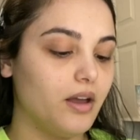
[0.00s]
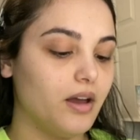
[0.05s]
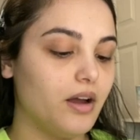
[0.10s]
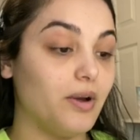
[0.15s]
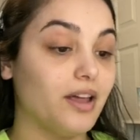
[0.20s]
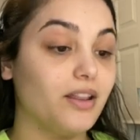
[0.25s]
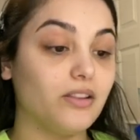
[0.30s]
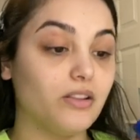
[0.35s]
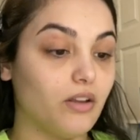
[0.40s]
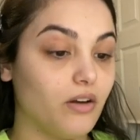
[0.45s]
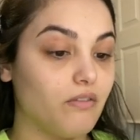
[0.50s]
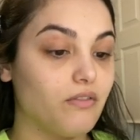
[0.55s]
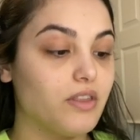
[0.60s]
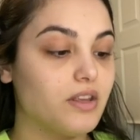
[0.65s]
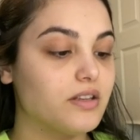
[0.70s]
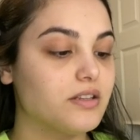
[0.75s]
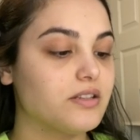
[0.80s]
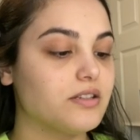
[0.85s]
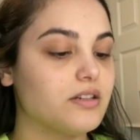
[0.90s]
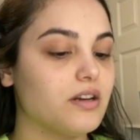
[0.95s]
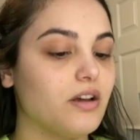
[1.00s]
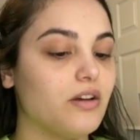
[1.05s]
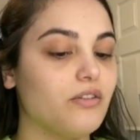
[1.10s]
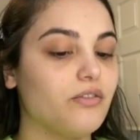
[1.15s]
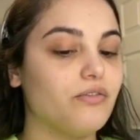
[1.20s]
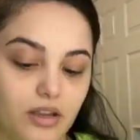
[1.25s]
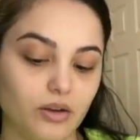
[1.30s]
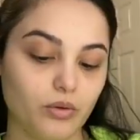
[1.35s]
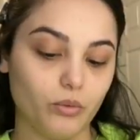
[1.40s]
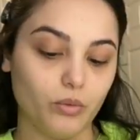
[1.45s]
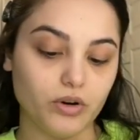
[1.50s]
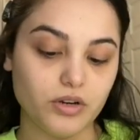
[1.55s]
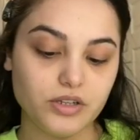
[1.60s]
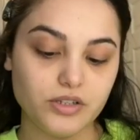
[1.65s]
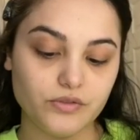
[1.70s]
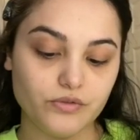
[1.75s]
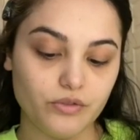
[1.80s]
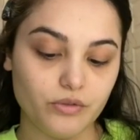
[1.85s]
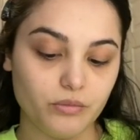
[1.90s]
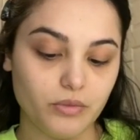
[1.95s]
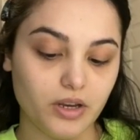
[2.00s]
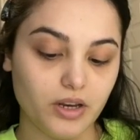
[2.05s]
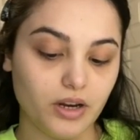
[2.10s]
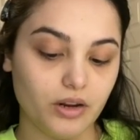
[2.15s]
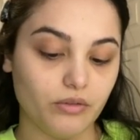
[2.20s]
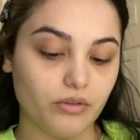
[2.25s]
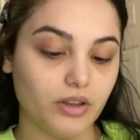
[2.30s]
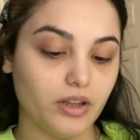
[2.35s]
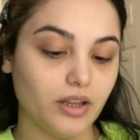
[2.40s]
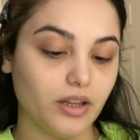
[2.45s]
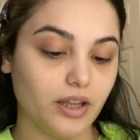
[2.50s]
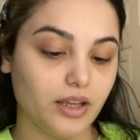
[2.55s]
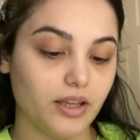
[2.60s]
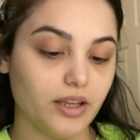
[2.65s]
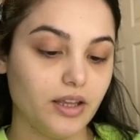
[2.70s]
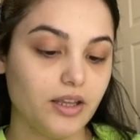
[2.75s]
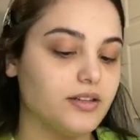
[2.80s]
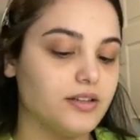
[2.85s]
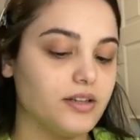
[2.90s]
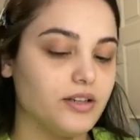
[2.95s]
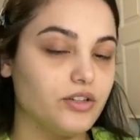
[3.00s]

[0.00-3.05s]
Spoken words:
I love this stuff. It works for me and I really like it.